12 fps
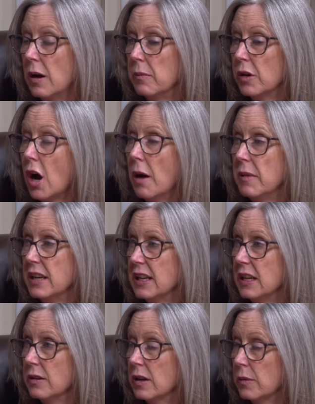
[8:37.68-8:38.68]

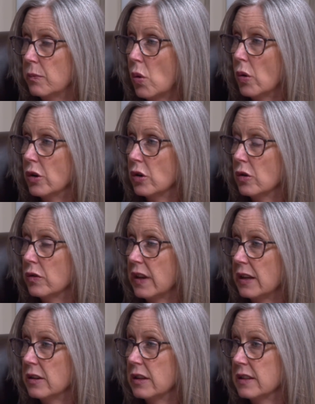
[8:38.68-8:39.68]
commenting portal
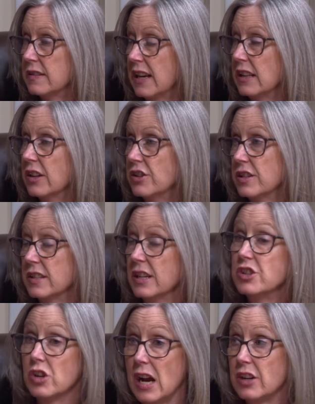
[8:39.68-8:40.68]
that the state
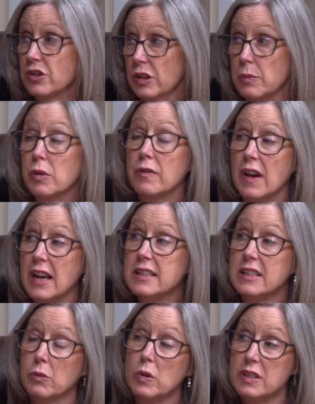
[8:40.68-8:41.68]
legislature actually
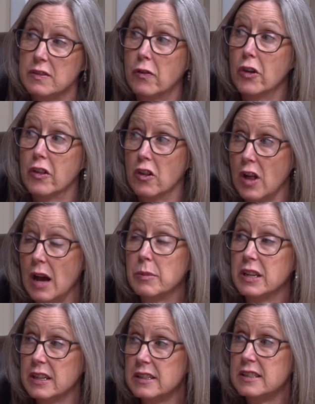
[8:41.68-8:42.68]
provides. It was for the
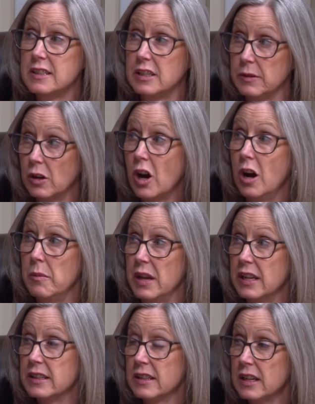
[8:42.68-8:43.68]
lobbyists to
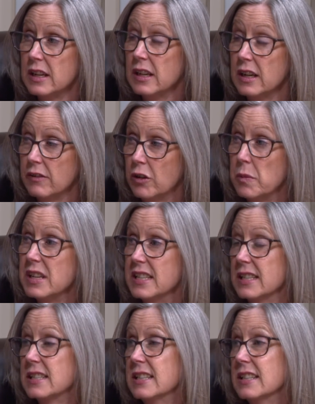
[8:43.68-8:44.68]
comment from a
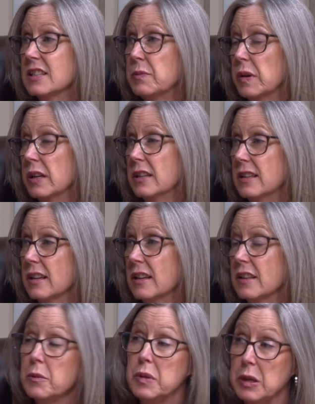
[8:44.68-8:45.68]
distance, but
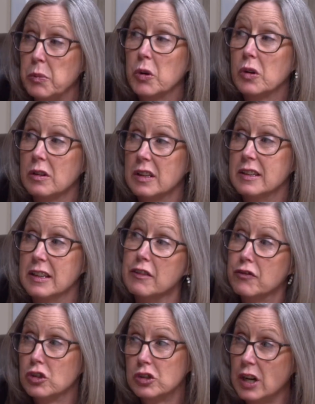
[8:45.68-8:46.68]
the people
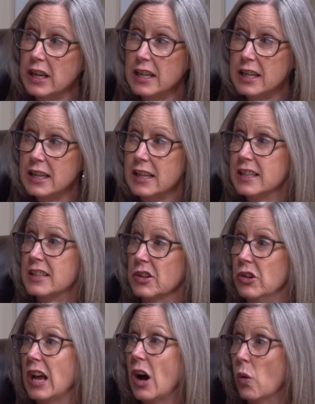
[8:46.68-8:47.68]
infiltrated it, and
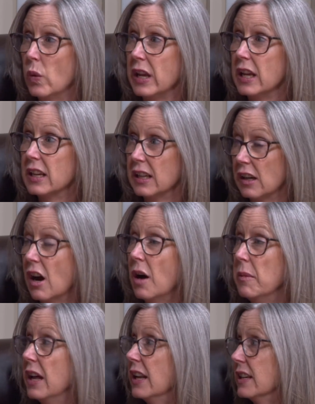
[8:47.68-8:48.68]
so now we can
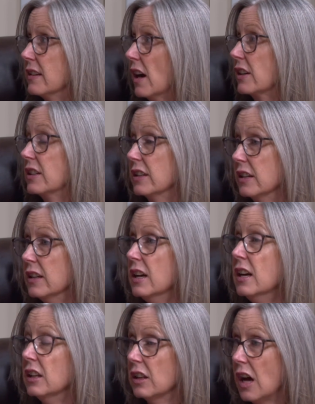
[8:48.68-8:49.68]
comment and talk to
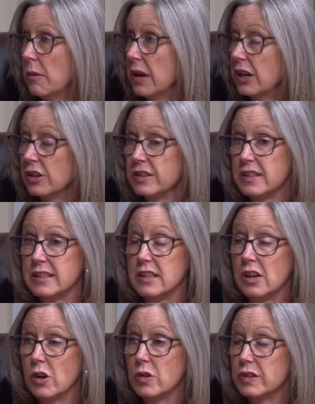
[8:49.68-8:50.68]
lawmakers. It
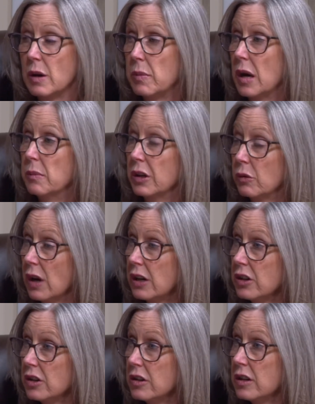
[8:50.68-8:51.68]
goes on public
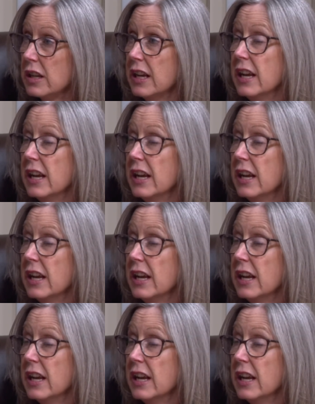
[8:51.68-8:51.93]
record,